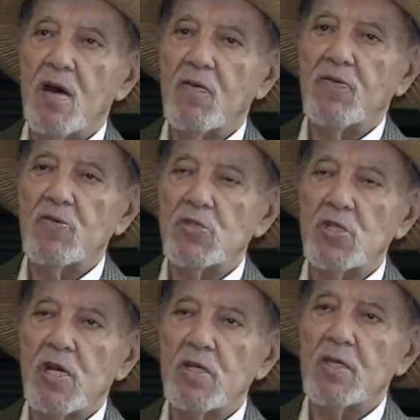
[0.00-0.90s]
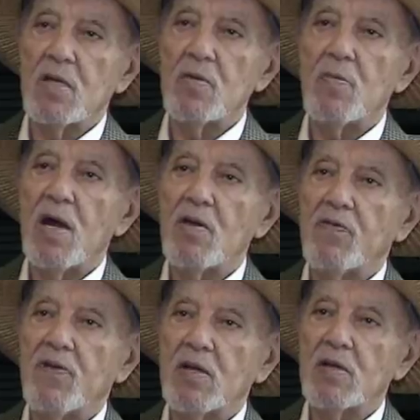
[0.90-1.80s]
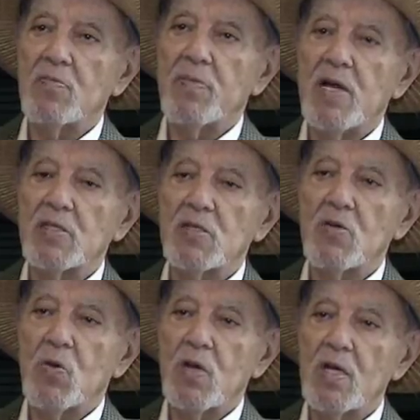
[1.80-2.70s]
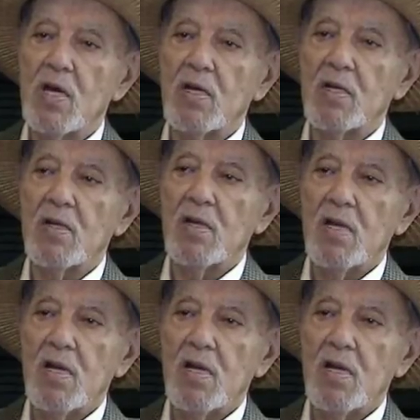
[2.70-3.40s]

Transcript: unfortunately, my father passed away, and